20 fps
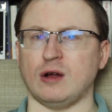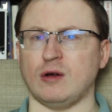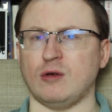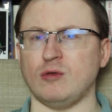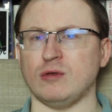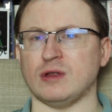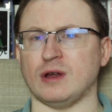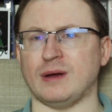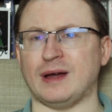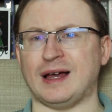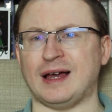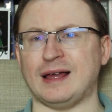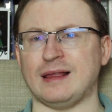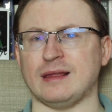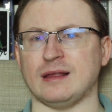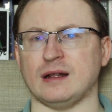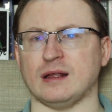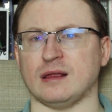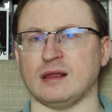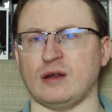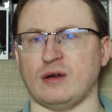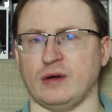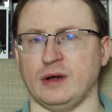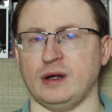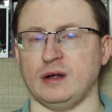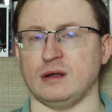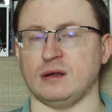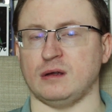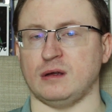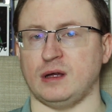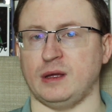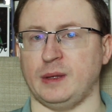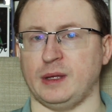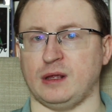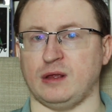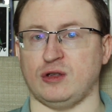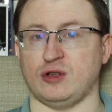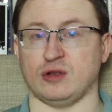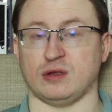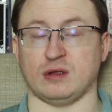Also, as an aside,
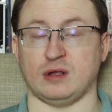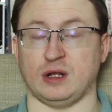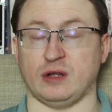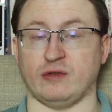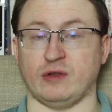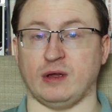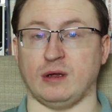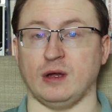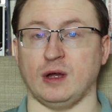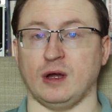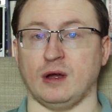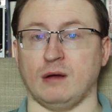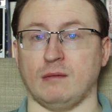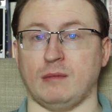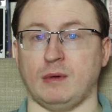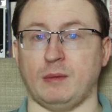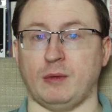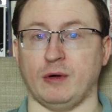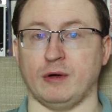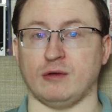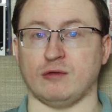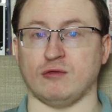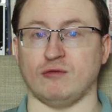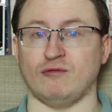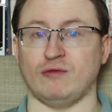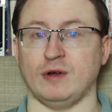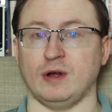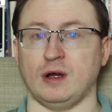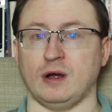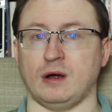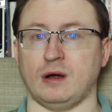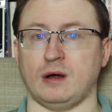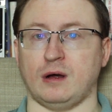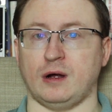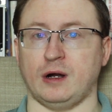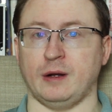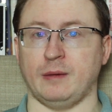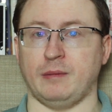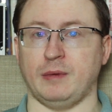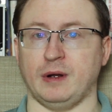this is just literally mindful.
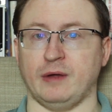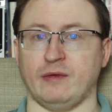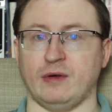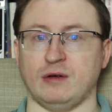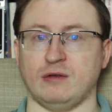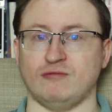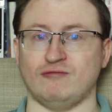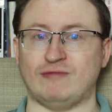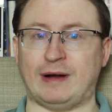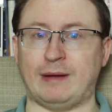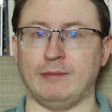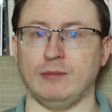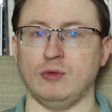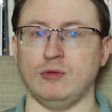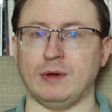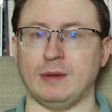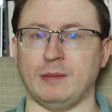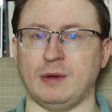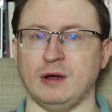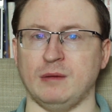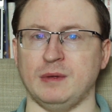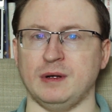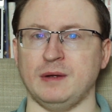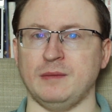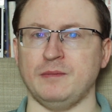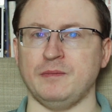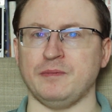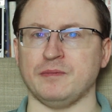On a bit of a ramble at the moment.